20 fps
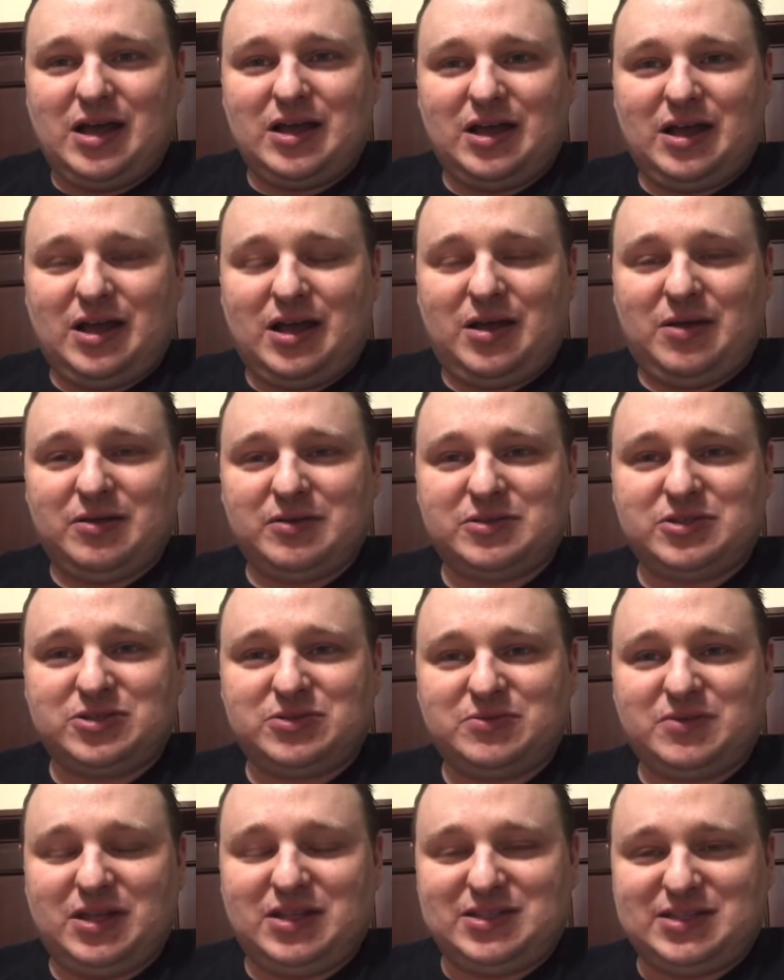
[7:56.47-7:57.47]

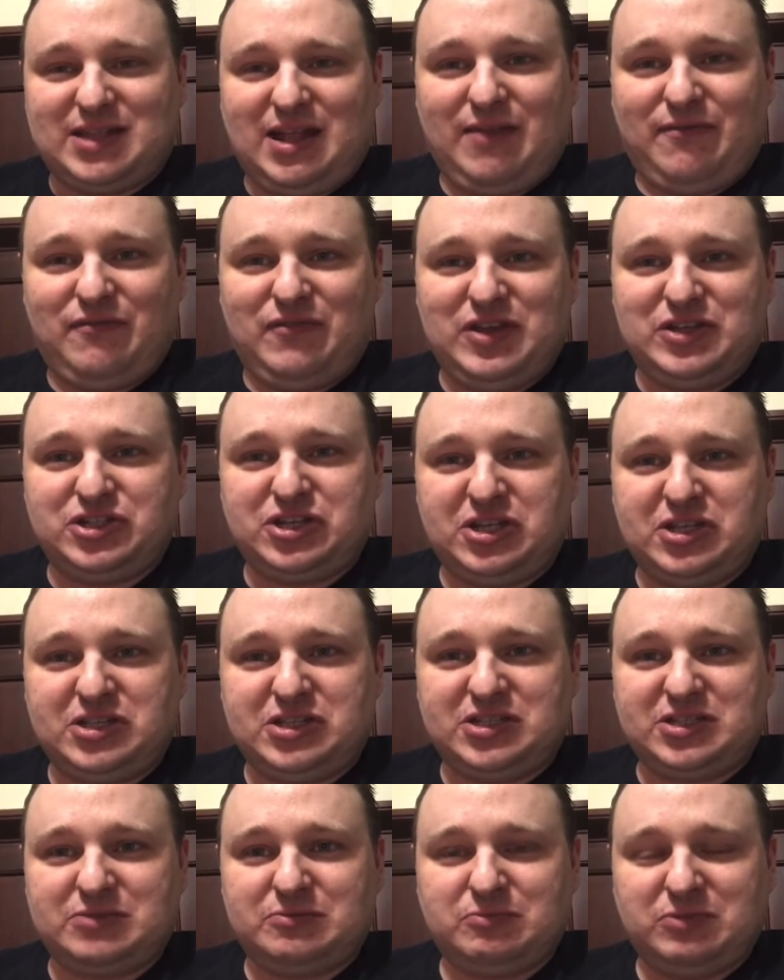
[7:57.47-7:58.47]
Instead of
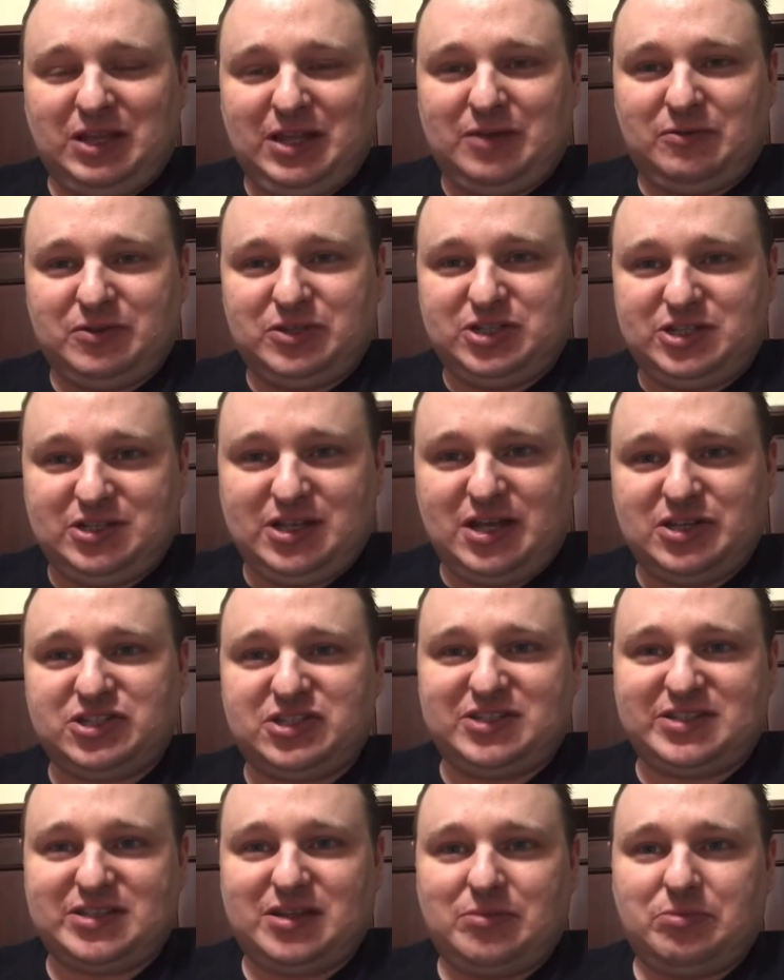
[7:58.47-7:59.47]
visions, like when she
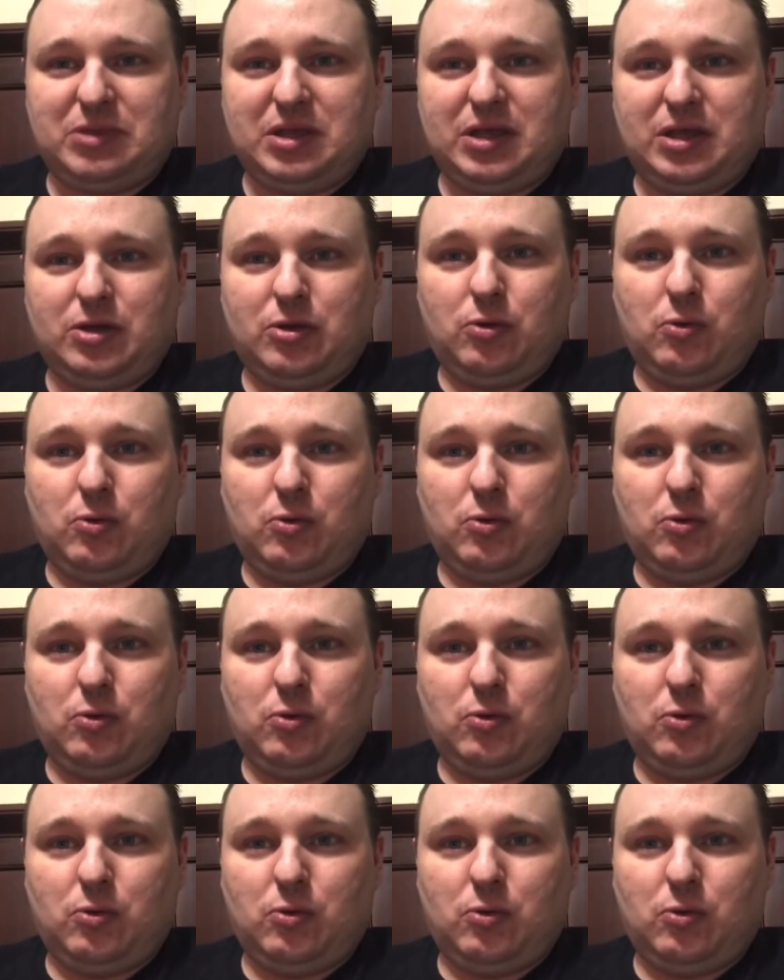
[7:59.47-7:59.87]
touches something